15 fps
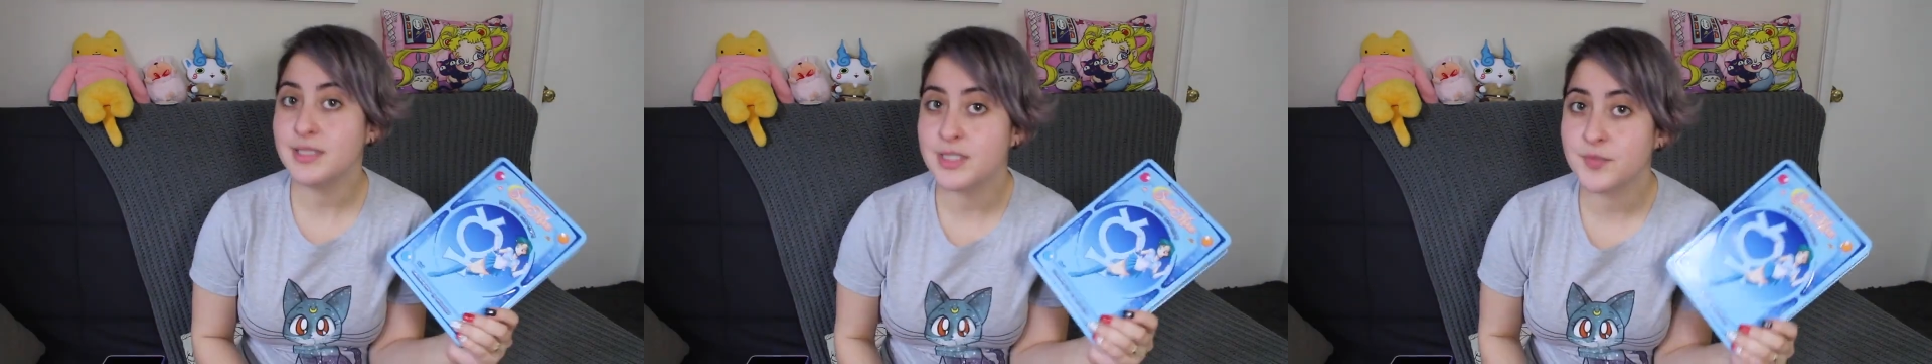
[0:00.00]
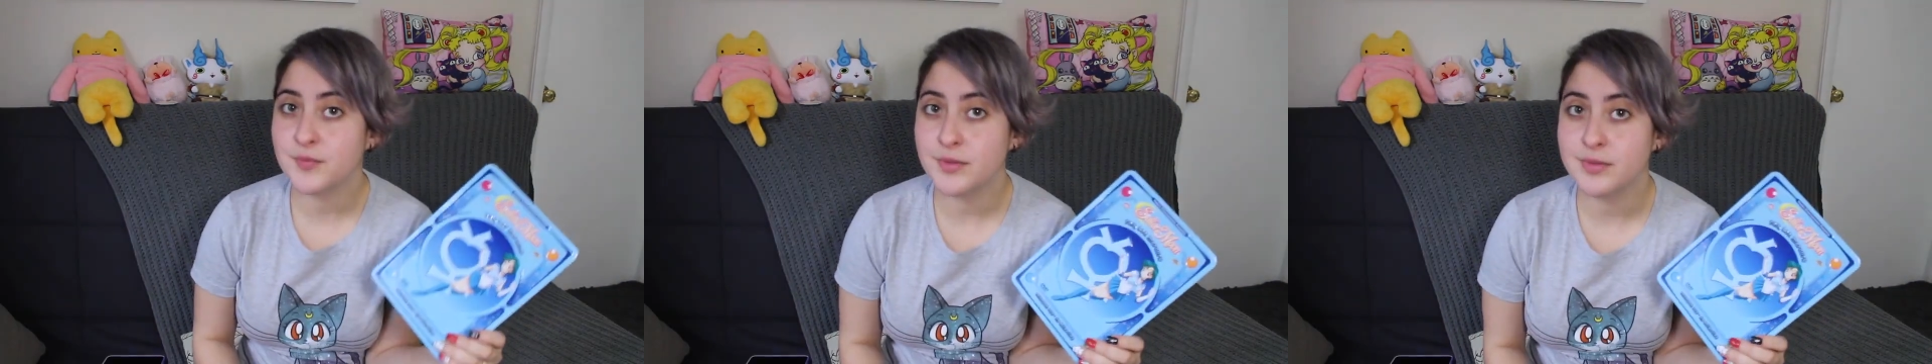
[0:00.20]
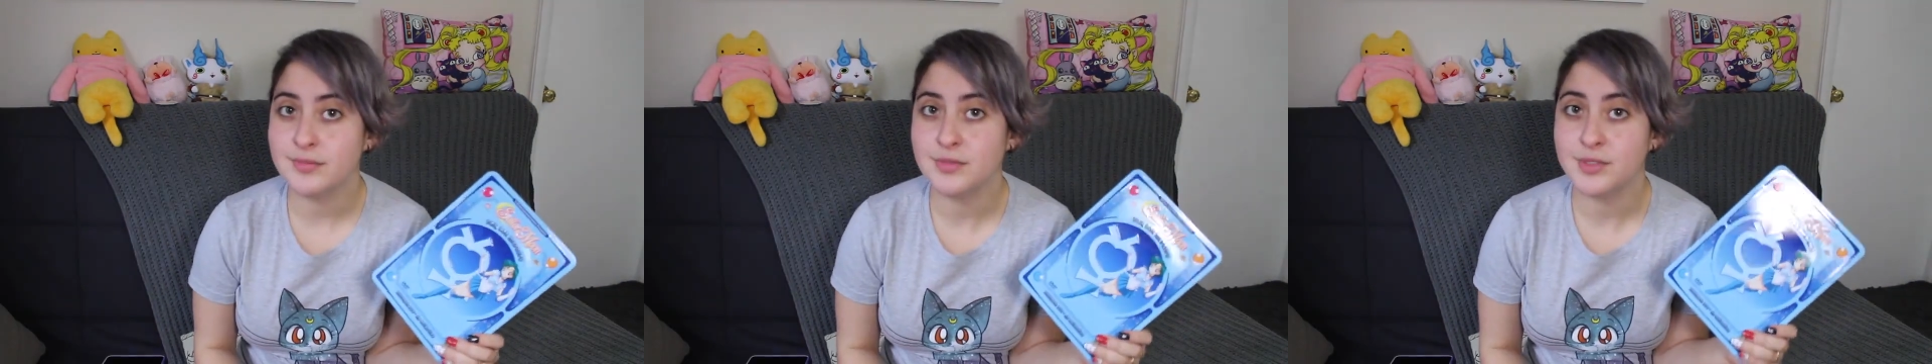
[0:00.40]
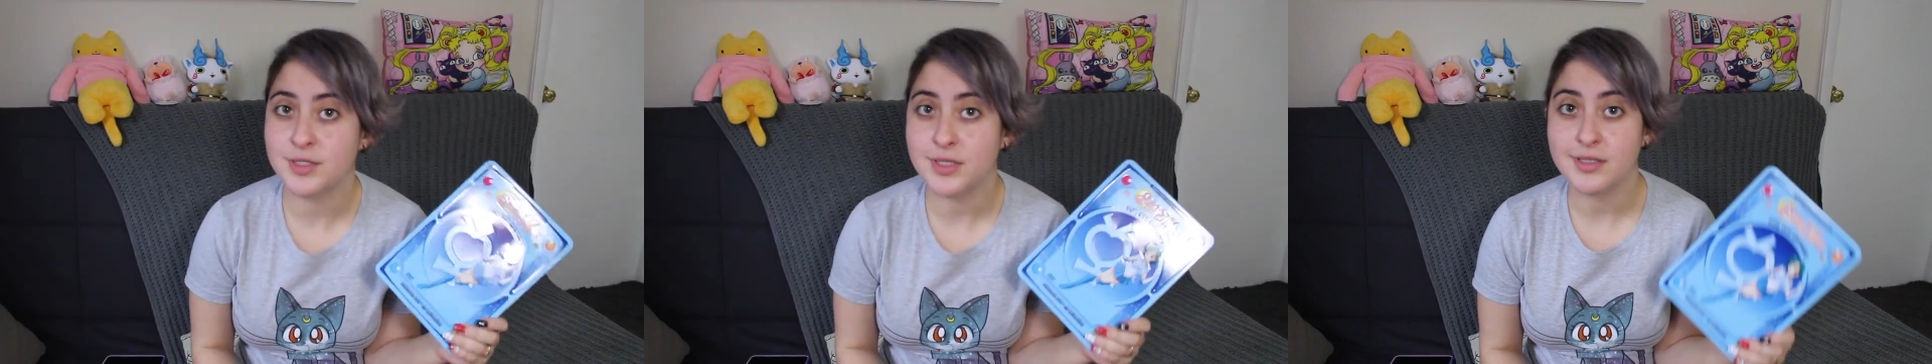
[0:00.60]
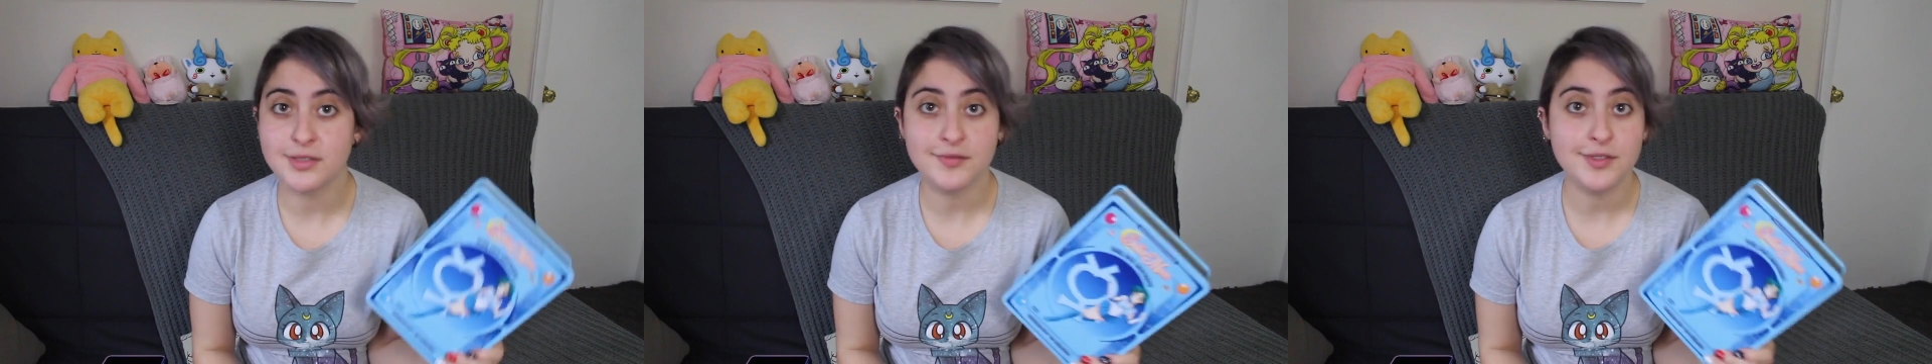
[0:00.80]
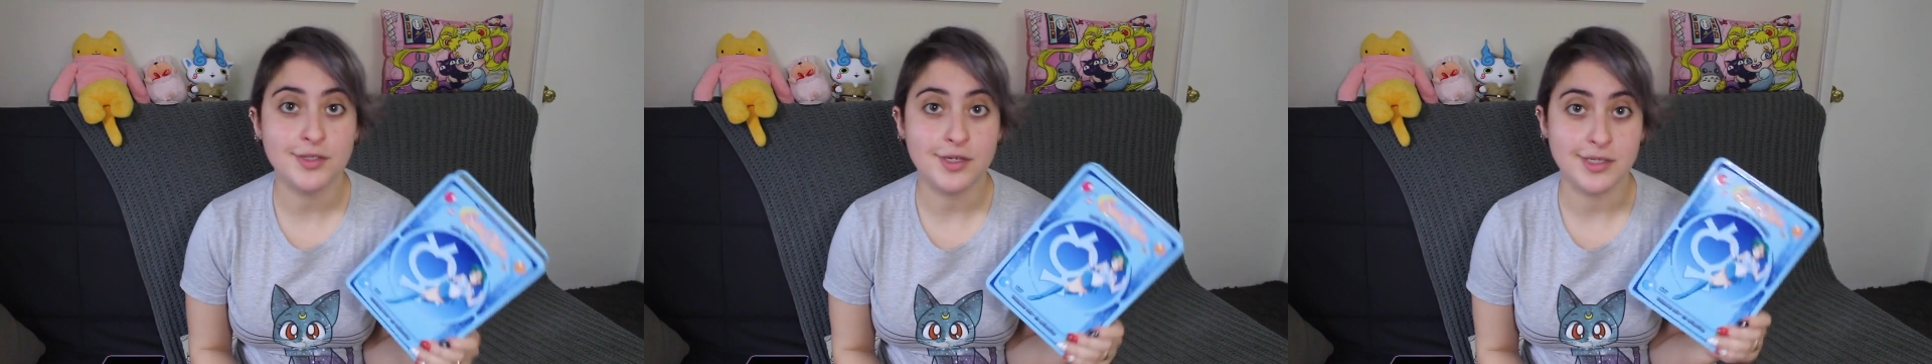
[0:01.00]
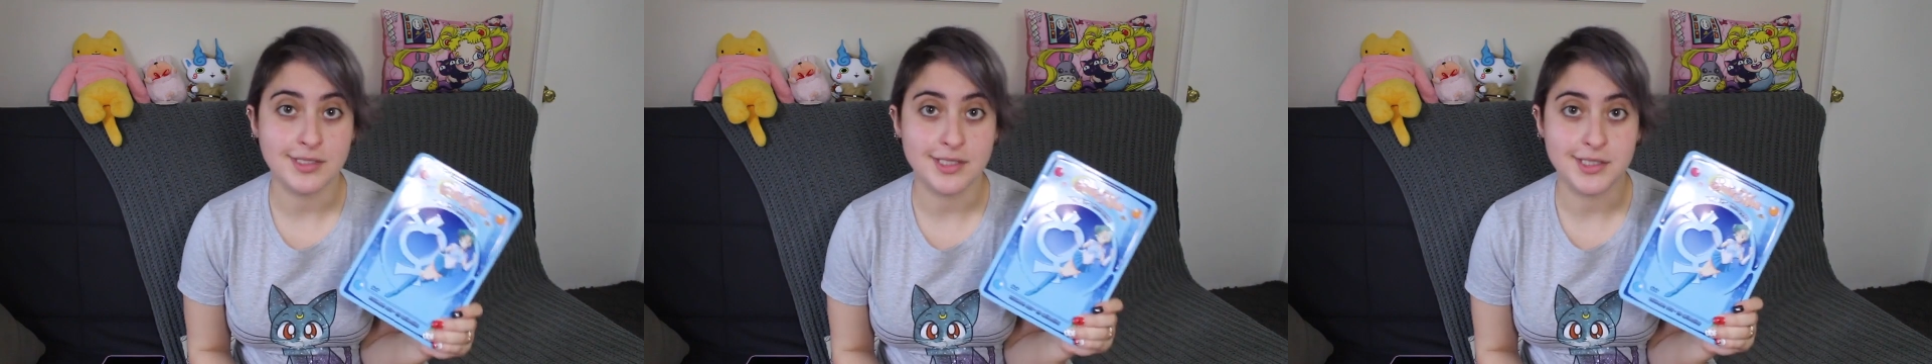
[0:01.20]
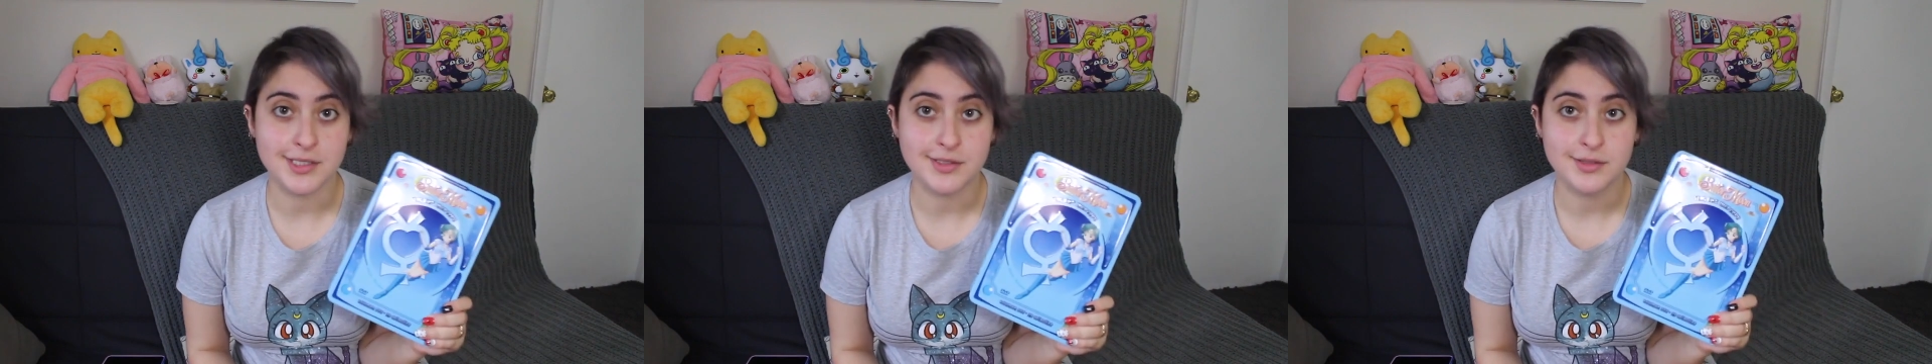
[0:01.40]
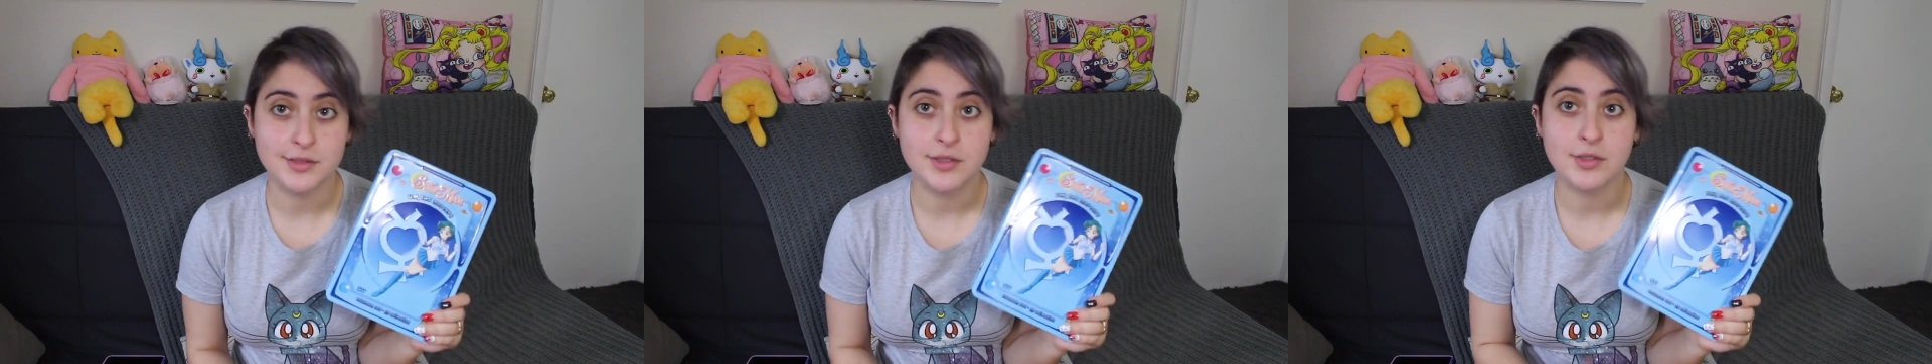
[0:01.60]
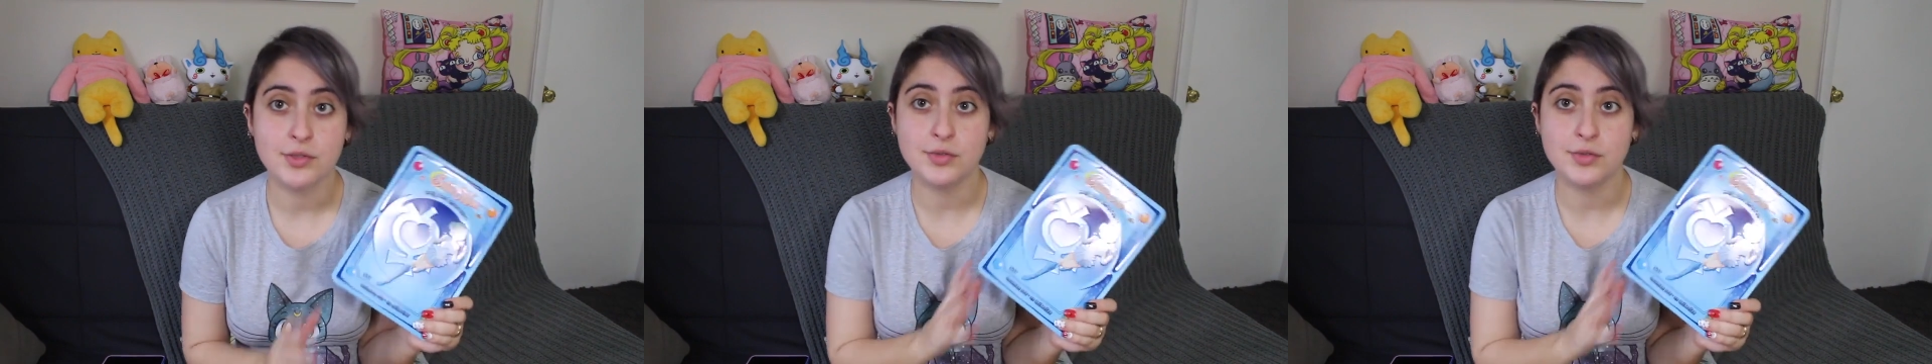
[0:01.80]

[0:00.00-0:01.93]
this from Donovan Austin,